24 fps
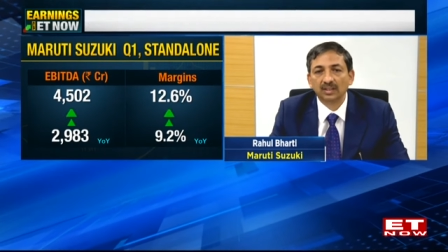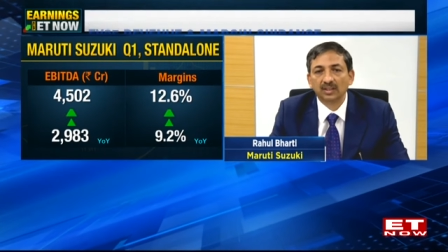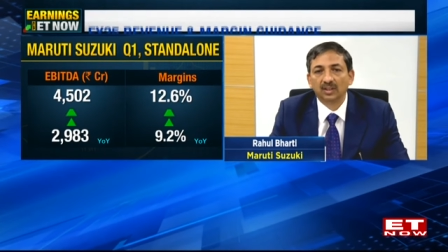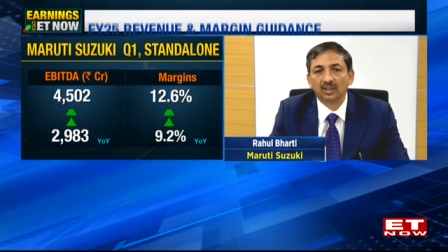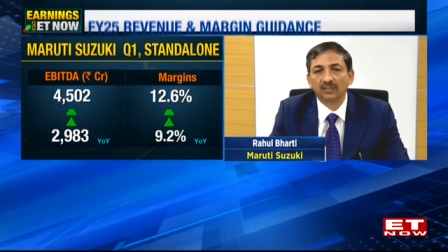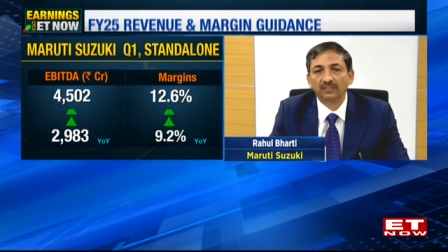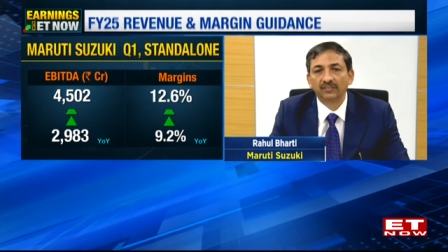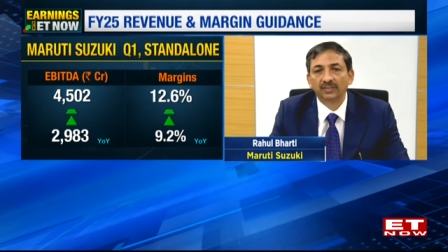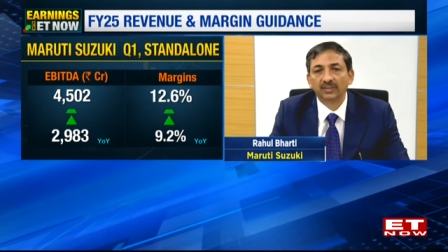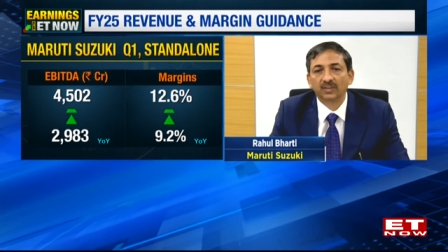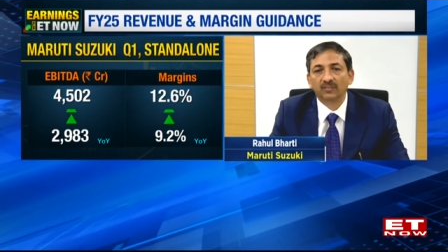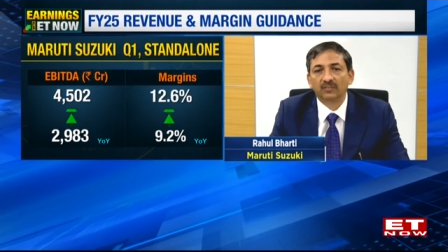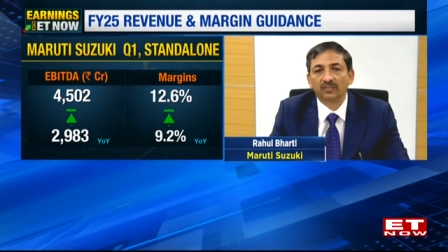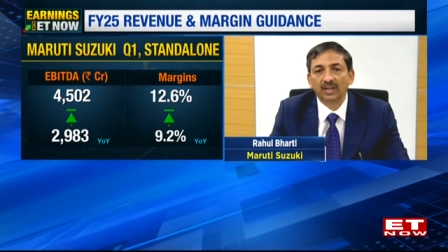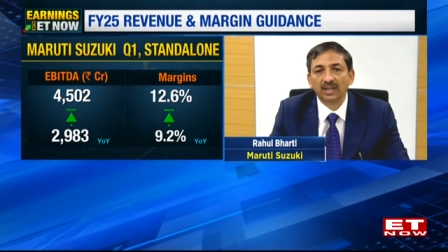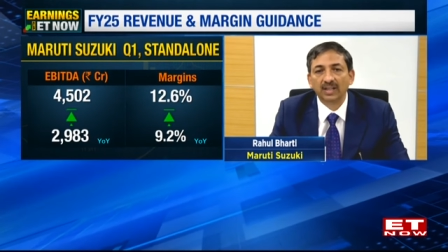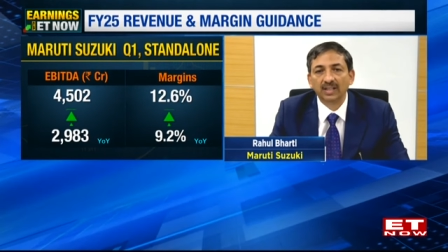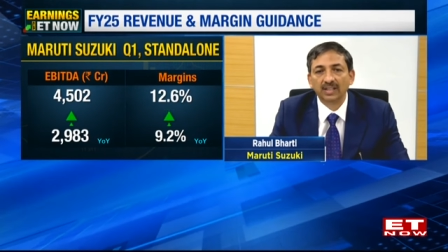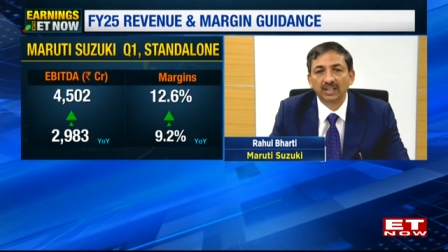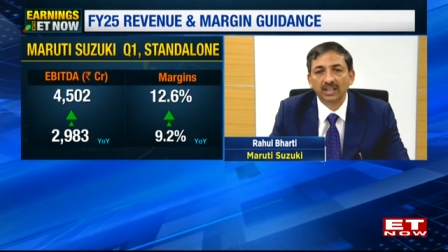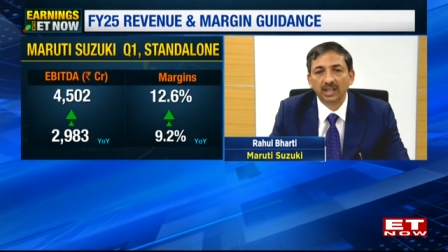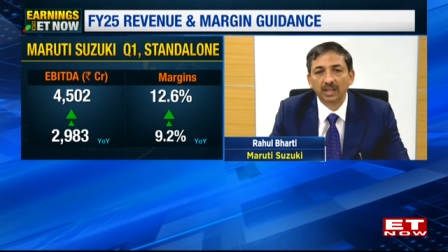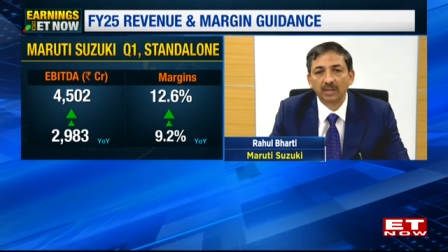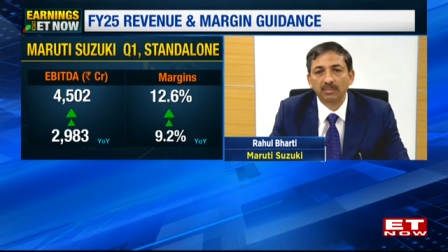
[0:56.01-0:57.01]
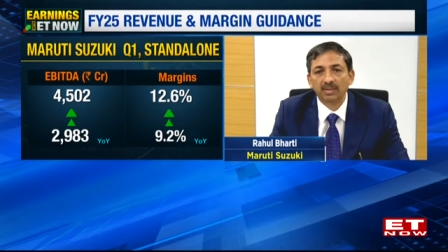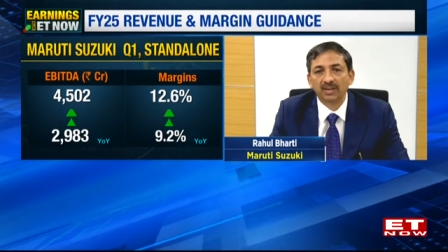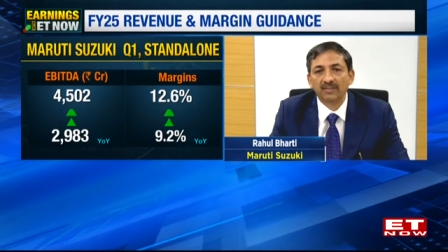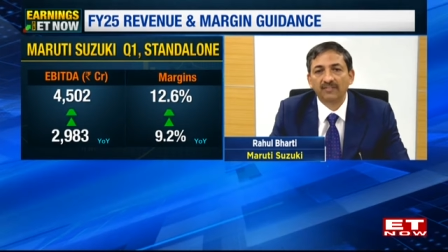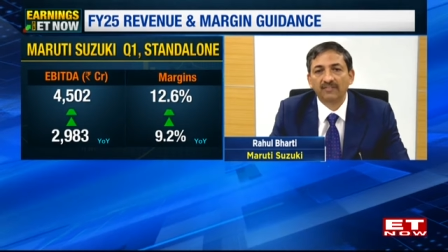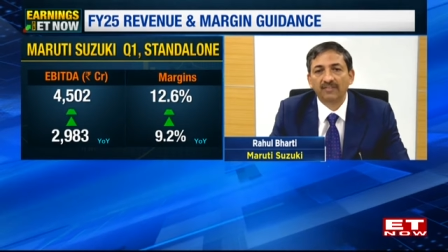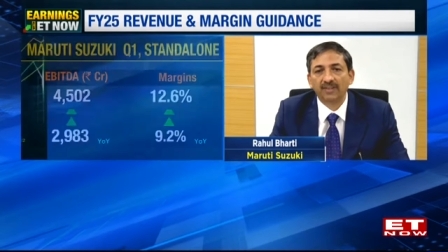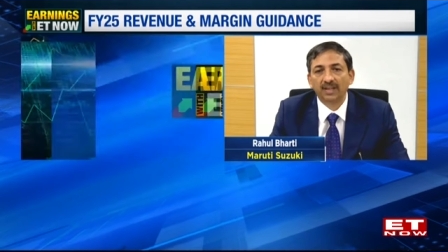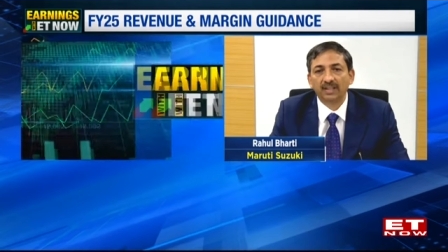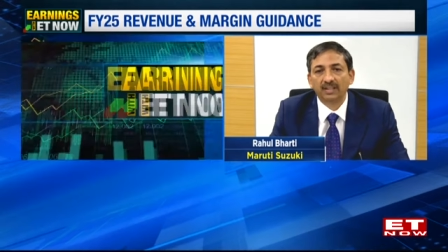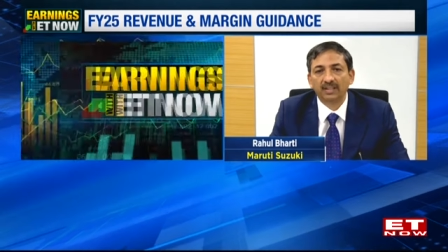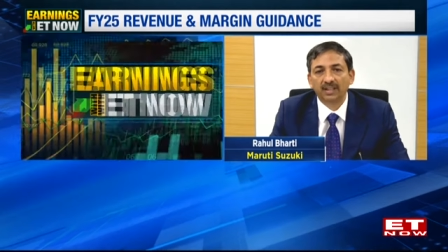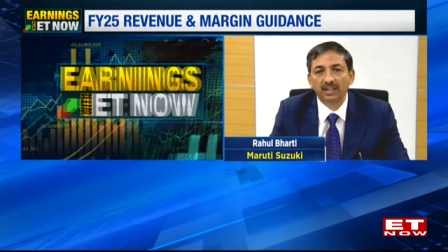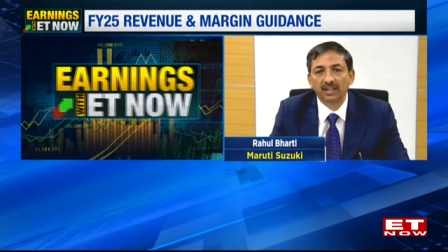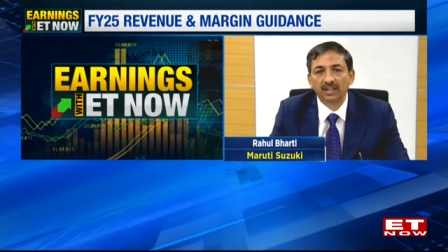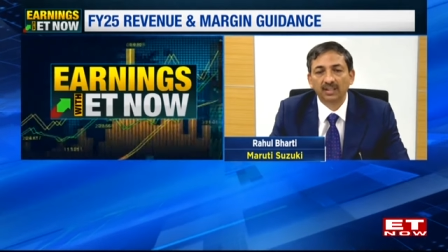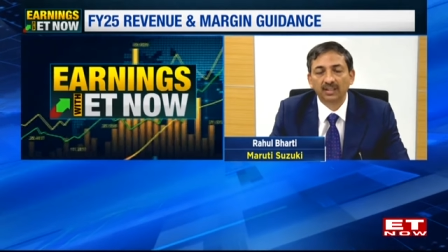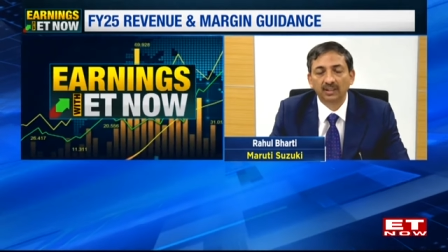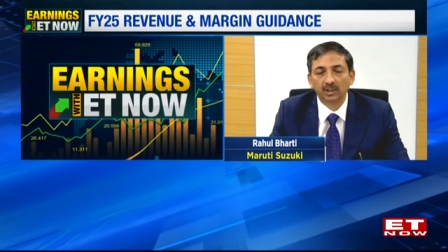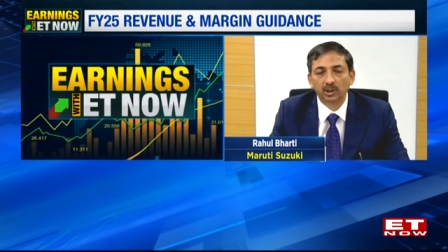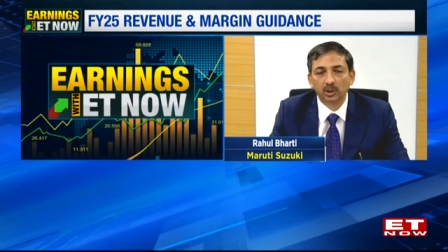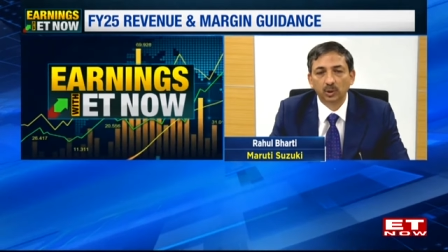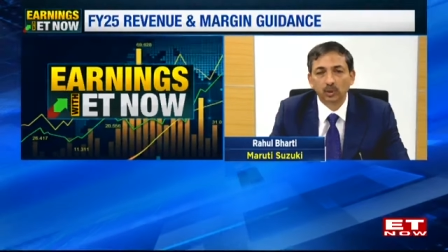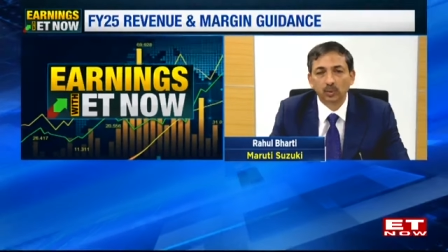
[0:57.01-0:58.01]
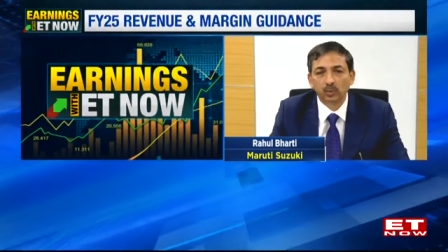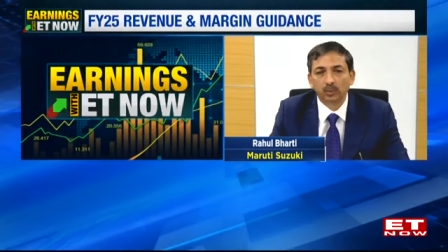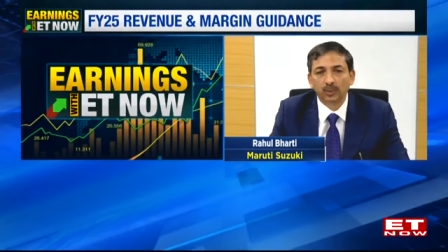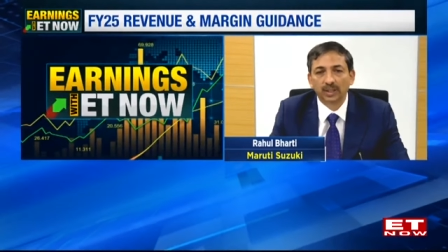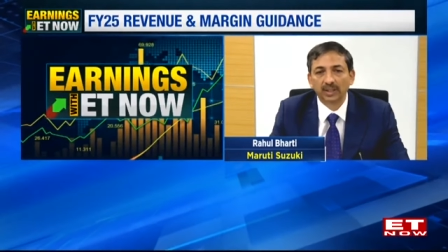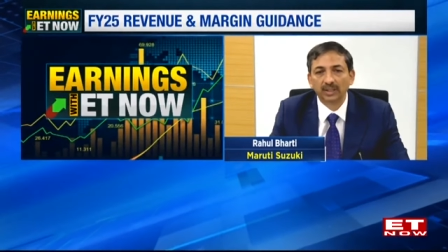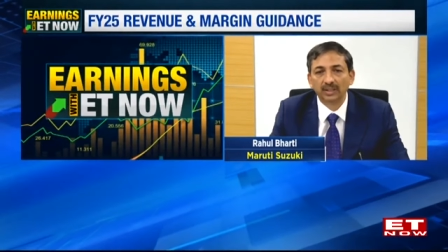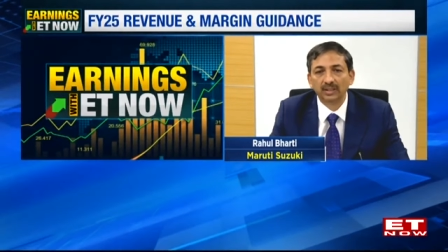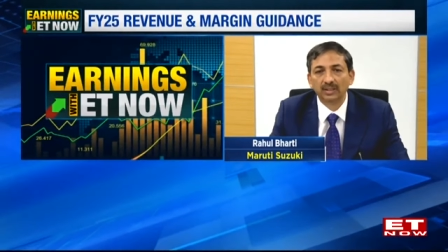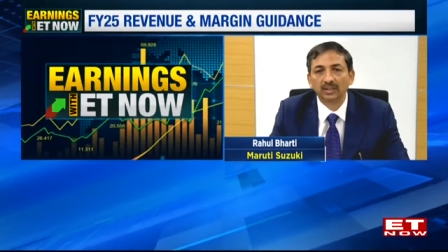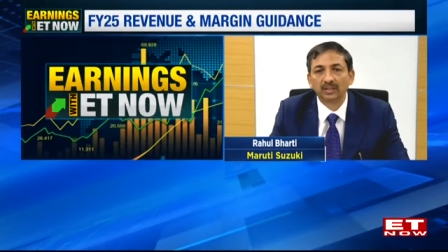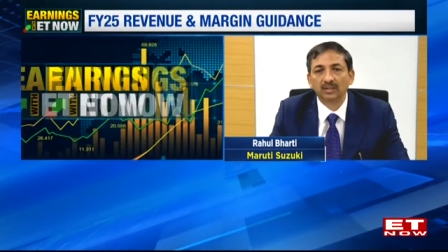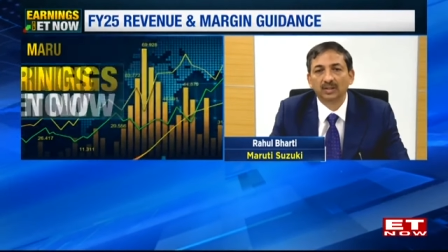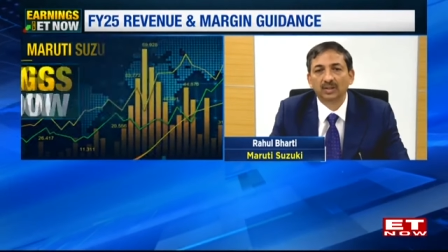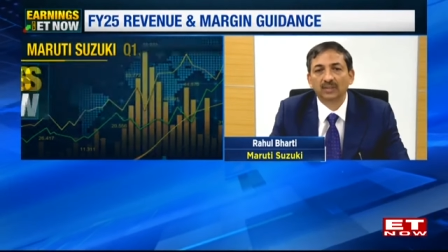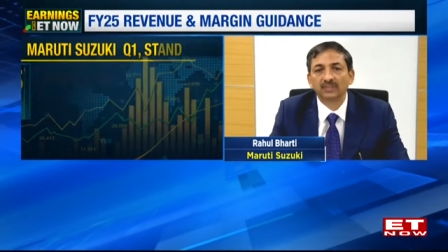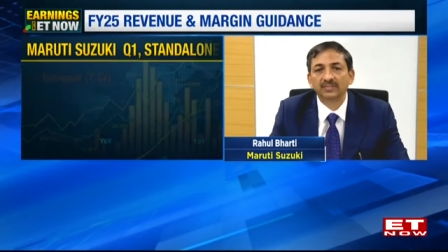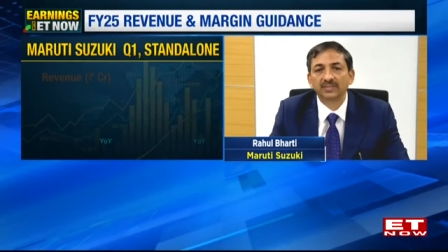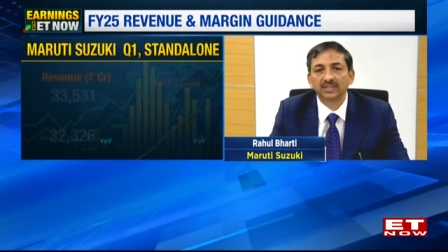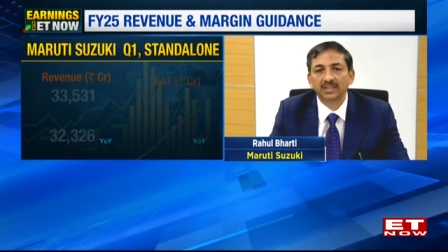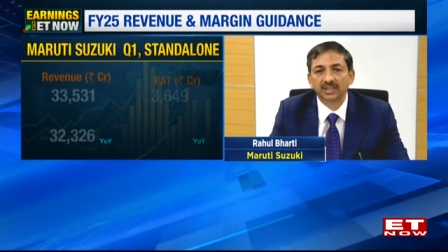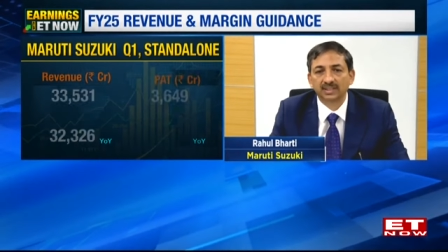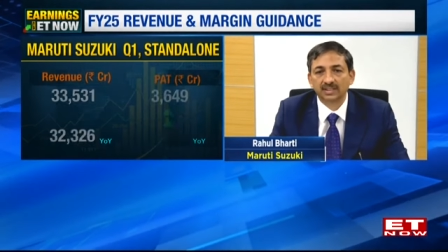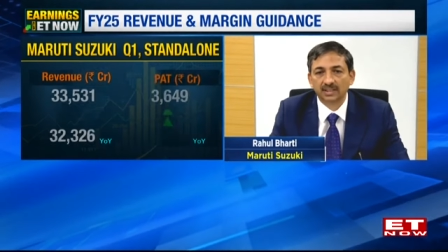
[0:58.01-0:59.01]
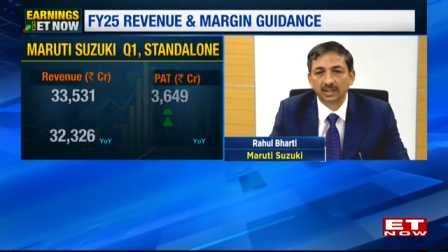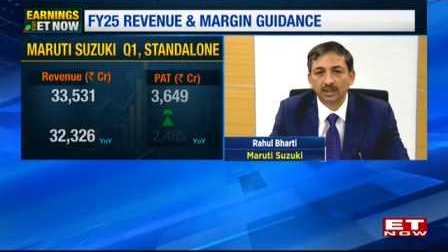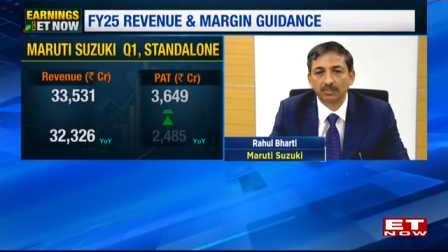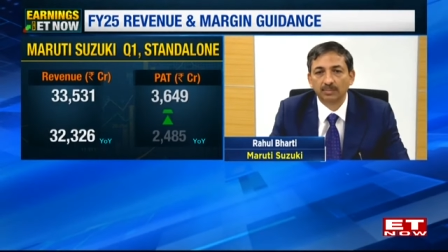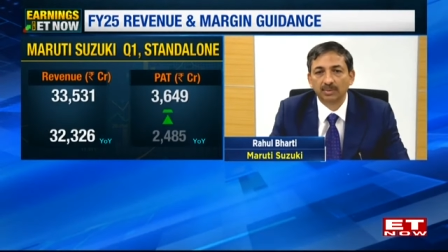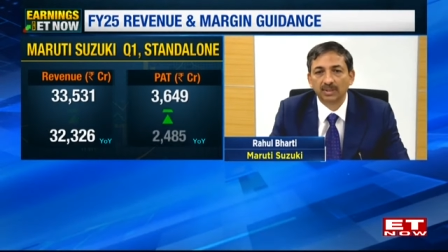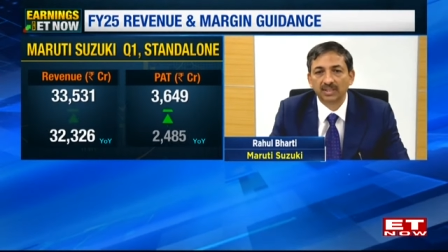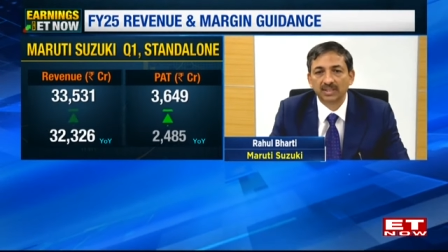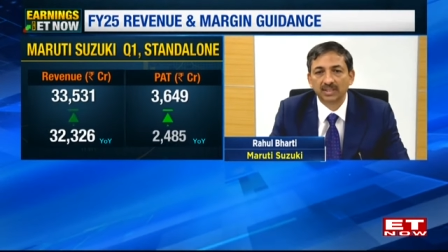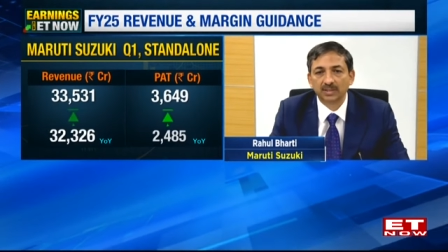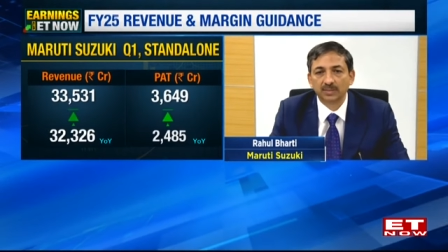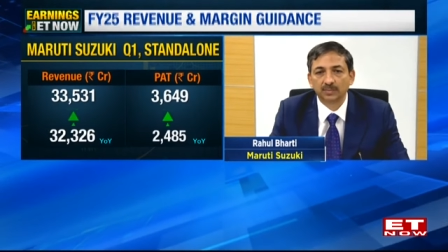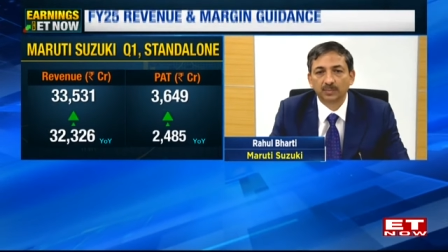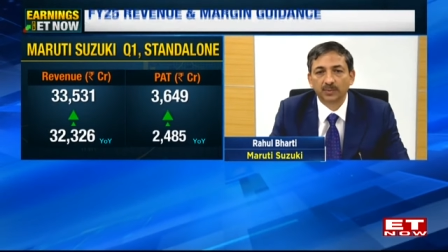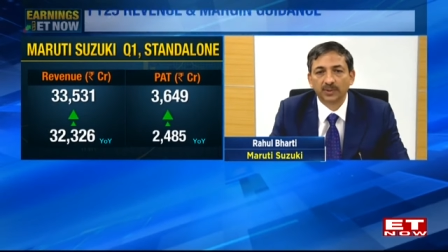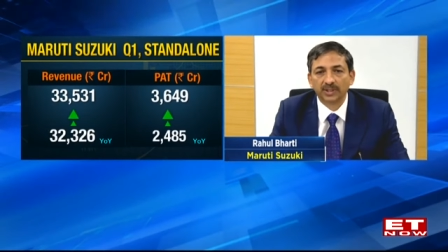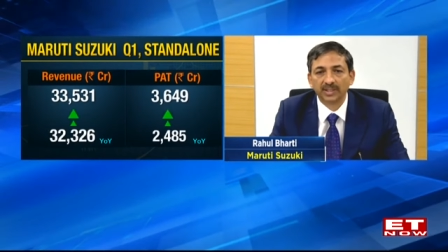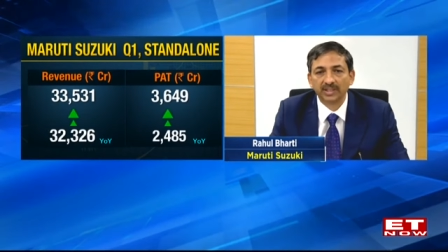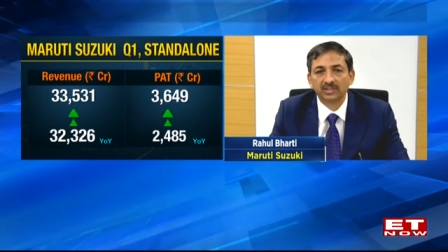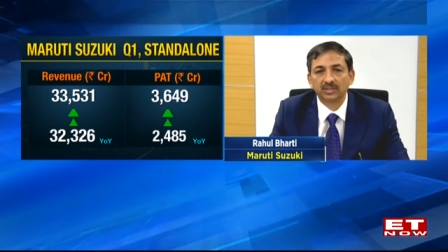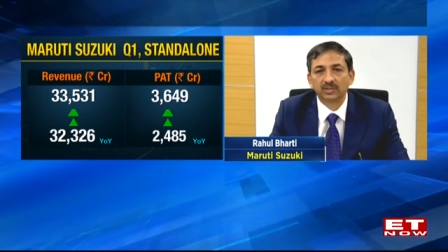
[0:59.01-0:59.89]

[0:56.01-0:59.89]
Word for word: of the one-time effect in Q1 of 60 basis points.